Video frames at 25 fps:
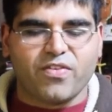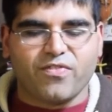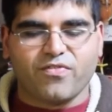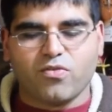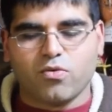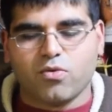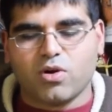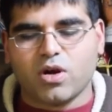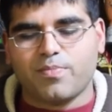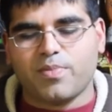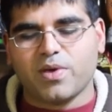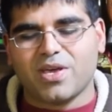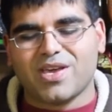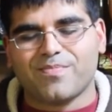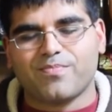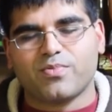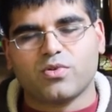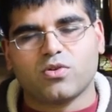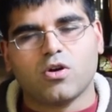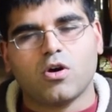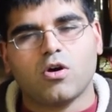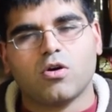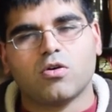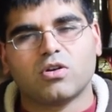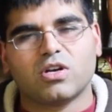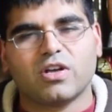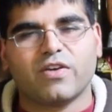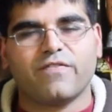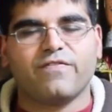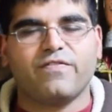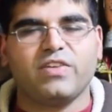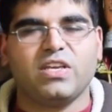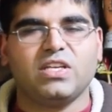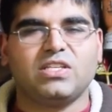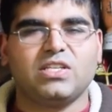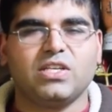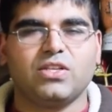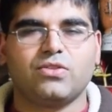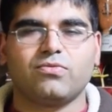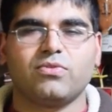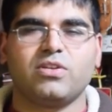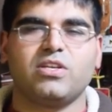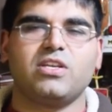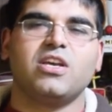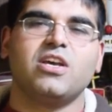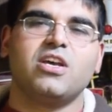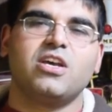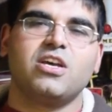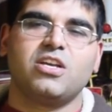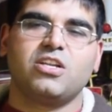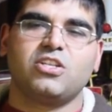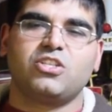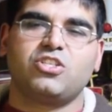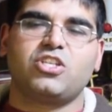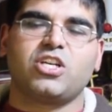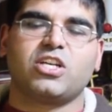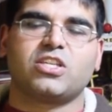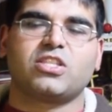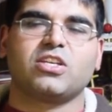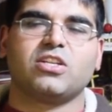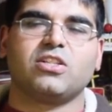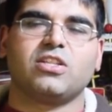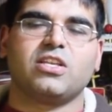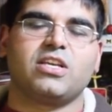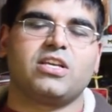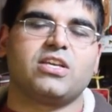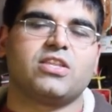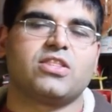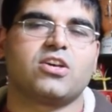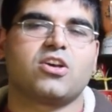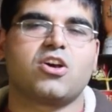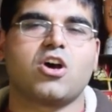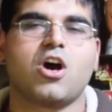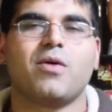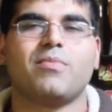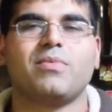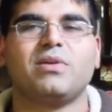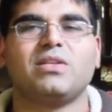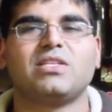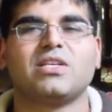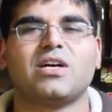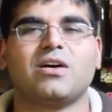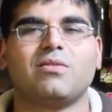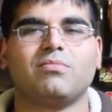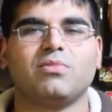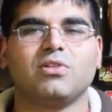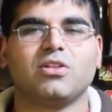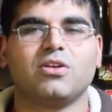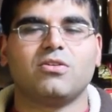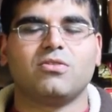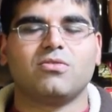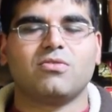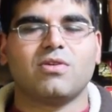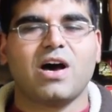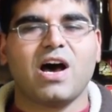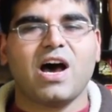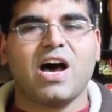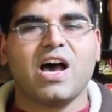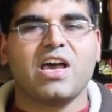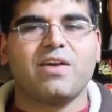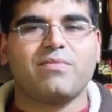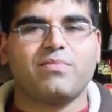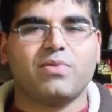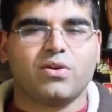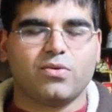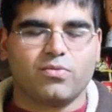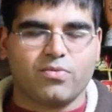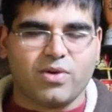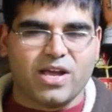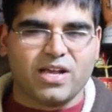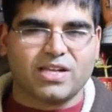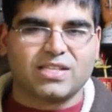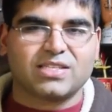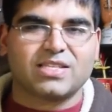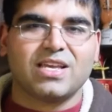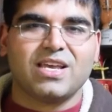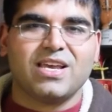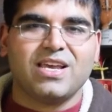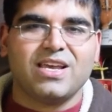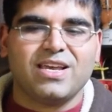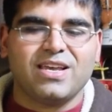If you want to pick up your own VT3, check the link in the comment down below. I've been Rex.